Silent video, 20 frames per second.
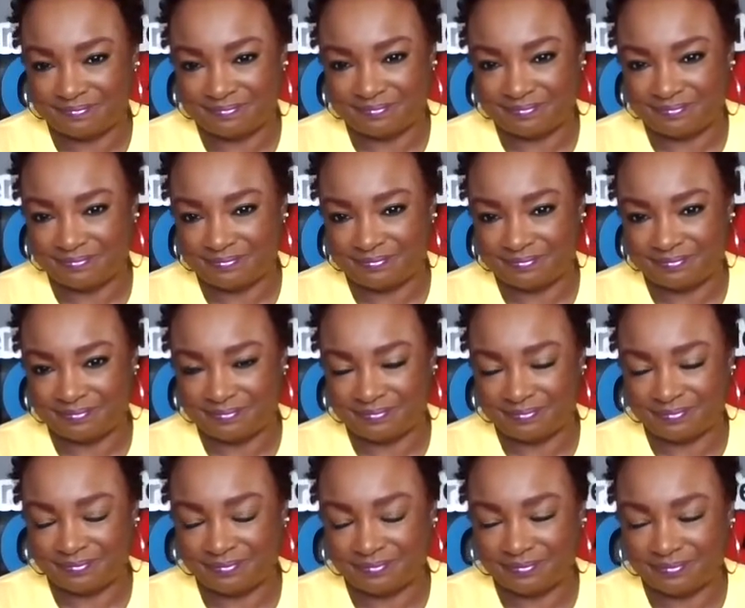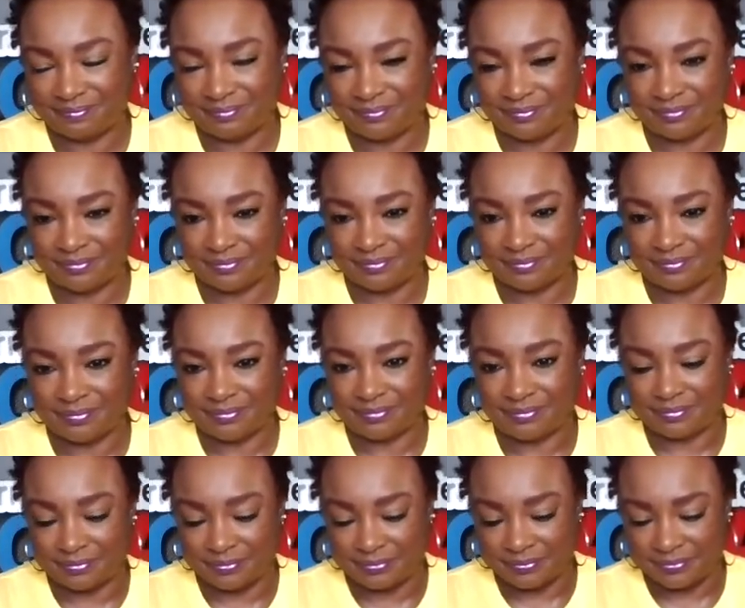
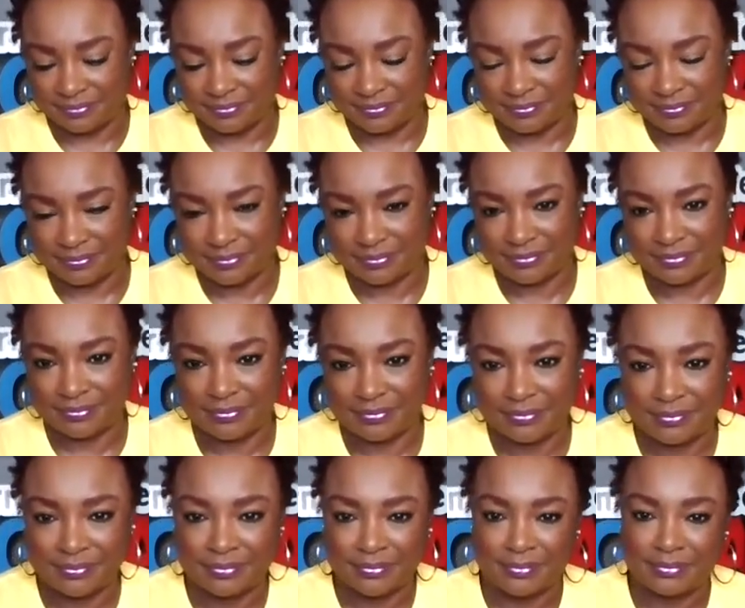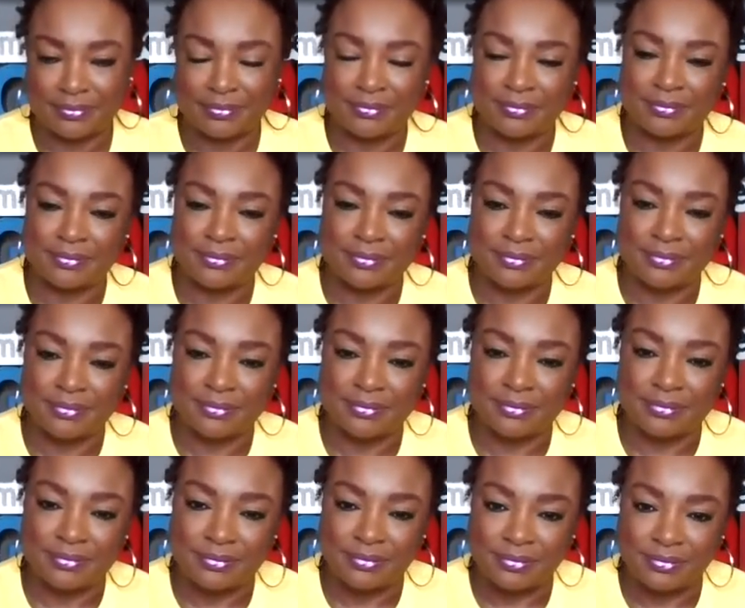
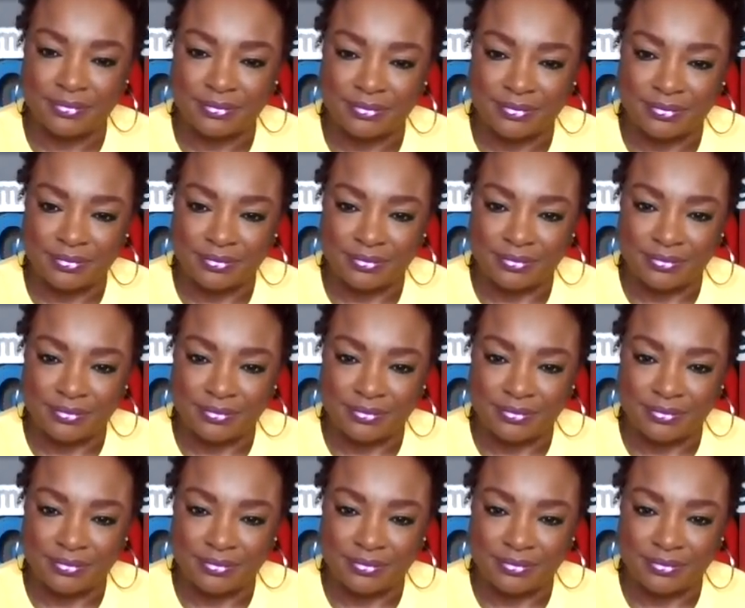The person shown says nothing.